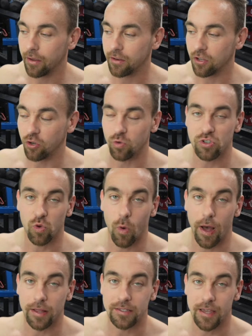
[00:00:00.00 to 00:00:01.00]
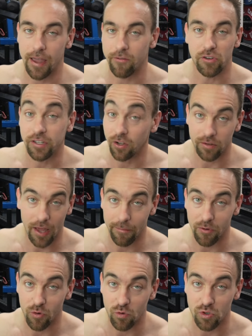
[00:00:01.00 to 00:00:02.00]
to do squats every single
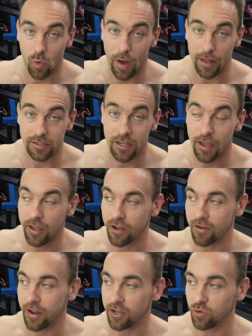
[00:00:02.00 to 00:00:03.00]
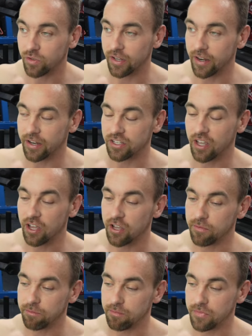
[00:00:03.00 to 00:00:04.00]
time you do squats. You're not using it as
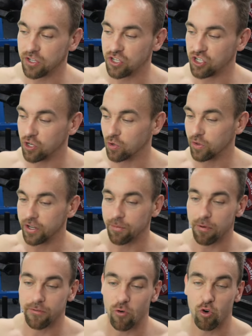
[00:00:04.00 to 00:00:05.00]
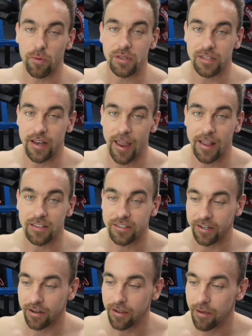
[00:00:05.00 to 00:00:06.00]
sheerly a performance
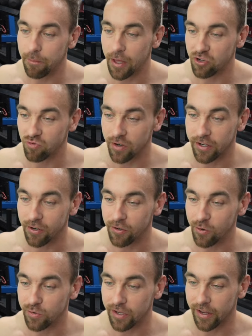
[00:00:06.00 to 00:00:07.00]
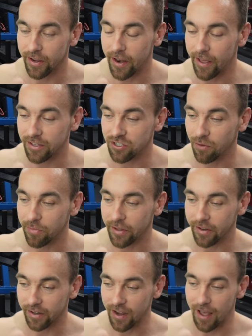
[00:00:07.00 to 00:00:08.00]
enhancing metric. You're using it as something
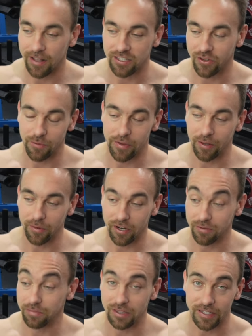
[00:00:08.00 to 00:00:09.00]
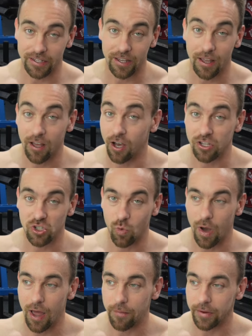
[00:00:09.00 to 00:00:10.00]
to constantly be able to complete a
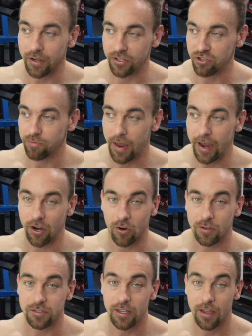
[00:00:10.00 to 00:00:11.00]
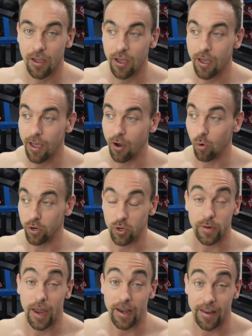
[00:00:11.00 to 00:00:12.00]
squat because your back hurts or you
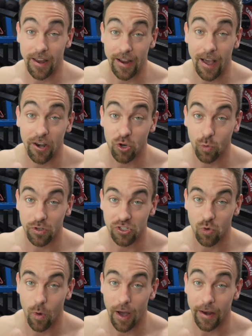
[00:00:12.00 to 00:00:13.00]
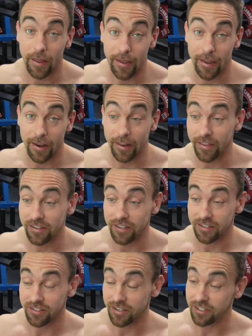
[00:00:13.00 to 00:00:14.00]
can't hang on to a squat. And in this
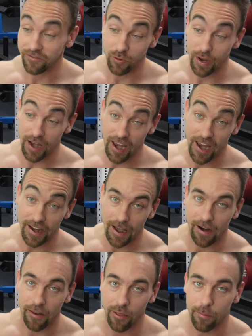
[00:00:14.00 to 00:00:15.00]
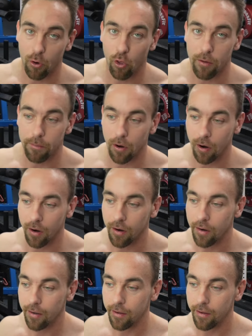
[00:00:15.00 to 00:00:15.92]
instance, if you can't hang on to the pull-up bar,